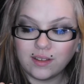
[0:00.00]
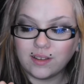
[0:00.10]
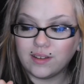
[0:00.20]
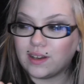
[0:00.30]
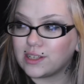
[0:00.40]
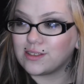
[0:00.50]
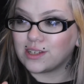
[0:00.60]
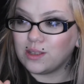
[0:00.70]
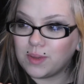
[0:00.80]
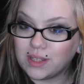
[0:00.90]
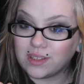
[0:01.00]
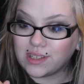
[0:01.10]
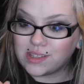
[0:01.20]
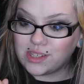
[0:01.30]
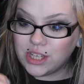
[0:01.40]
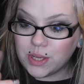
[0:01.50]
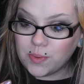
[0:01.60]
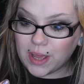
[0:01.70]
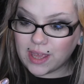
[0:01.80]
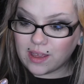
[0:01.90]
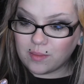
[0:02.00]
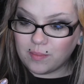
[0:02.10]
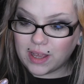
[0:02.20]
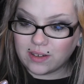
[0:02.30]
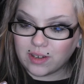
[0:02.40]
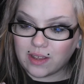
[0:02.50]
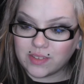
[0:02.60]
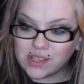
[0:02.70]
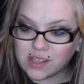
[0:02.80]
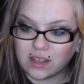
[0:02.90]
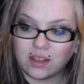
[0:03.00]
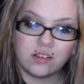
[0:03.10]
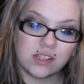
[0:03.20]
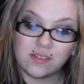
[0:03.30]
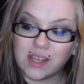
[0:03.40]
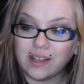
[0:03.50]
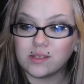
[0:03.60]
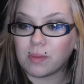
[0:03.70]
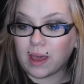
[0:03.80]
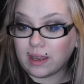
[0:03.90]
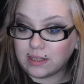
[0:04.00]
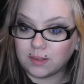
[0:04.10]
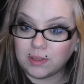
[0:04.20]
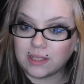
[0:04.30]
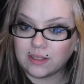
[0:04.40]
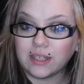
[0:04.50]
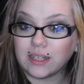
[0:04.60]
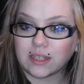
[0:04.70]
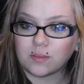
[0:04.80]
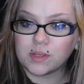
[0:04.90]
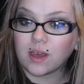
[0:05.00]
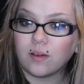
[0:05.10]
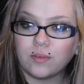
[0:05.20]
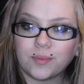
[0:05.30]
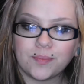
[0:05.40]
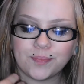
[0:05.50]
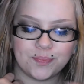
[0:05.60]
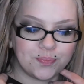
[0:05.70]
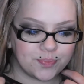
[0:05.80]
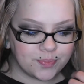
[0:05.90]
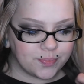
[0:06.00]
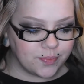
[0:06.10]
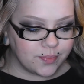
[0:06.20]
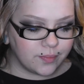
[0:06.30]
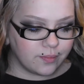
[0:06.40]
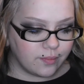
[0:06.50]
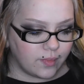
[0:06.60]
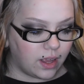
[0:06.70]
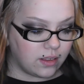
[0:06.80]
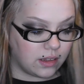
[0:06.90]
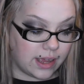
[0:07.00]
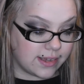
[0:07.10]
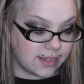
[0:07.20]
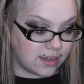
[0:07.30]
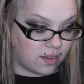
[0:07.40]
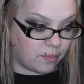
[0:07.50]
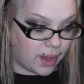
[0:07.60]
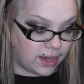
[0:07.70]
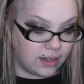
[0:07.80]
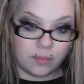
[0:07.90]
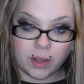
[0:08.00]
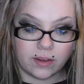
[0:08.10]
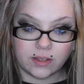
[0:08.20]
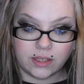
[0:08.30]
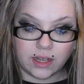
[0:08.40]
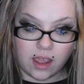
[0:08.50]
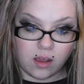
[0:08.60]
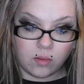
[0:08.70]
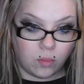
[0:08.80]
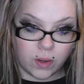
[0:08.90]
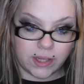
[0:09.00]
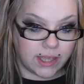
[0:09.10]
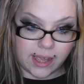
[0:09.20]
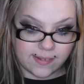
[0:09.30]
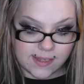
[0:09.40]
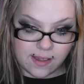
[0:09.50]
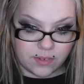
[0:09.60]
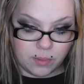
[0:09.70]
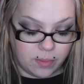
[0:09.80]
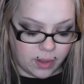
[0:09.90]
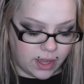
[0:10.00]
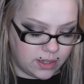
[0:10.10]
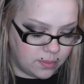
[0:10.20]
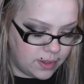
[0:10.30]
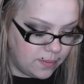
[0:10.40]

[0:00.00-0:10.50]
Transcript: Especially being like it's 2 a.m. I don't have the sun. Also, Tang's behind me cleaning himself. A classic of mine, apparently now. One of the cats have to be behind me.